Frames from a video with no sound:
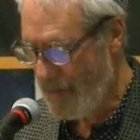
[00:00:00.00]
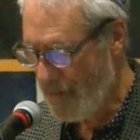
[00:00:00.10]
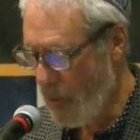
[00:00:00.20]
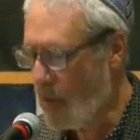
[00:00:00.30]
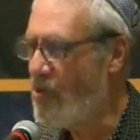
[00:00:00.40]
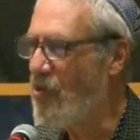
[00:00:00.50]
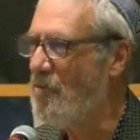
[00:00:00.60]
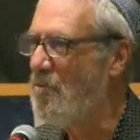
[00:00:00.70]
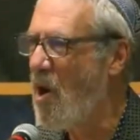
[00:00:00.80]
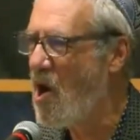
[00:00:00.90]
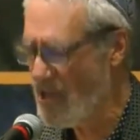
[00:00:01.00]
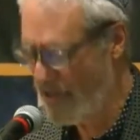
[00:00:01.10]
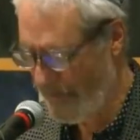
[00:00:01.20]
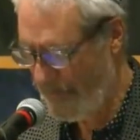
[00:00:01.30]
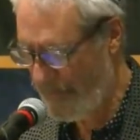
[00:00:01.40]
Boiled ball
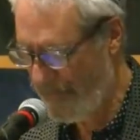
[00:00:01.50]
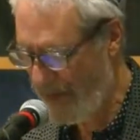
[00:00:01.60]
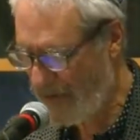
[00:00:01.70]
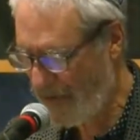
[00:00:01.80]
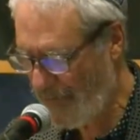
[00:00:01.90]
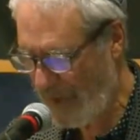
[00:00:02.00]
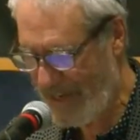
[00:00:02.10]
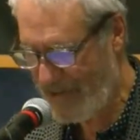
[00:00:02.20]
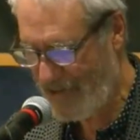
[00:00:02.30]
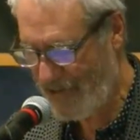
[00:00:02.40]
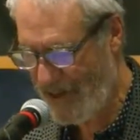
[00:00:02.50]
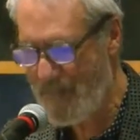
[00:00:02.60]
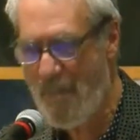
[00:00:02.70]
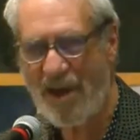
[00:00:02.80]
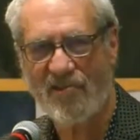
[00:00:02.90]
of fish flesh and
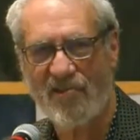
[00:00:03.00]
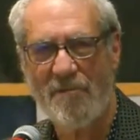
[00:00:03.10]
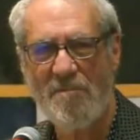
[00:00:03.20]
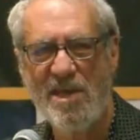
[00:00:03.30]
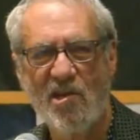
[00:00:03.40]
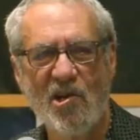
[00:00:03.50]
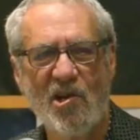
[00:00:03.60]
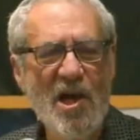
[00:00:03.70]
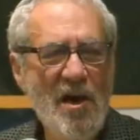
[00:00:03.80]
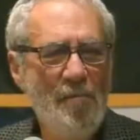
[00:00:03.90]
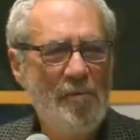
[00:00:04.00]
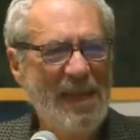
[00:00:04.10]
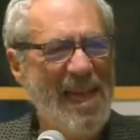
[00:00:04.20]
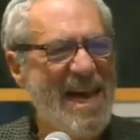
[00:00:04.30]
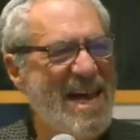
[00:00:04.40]
matzah meal,
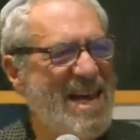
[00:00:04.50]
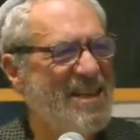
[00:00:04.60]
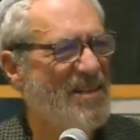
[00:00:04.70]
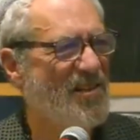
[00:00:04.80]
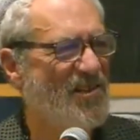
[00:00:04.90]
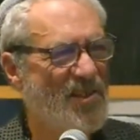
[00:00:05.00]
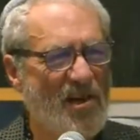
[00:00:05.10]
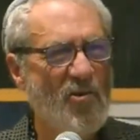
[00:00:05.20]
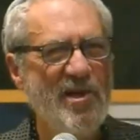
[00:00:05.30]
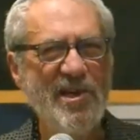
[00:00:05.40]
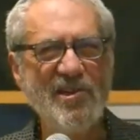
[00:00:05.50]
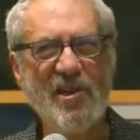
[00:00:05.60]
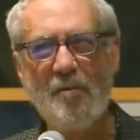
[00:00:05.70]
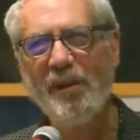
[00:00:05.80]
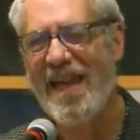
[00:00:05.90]
bland, succouring the
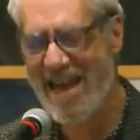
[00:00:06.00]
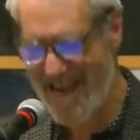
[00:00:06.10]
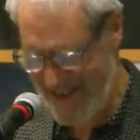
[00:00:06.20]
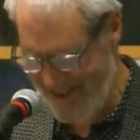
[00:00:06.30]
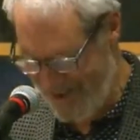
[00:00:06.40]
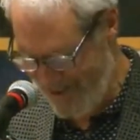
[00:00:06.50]
bland.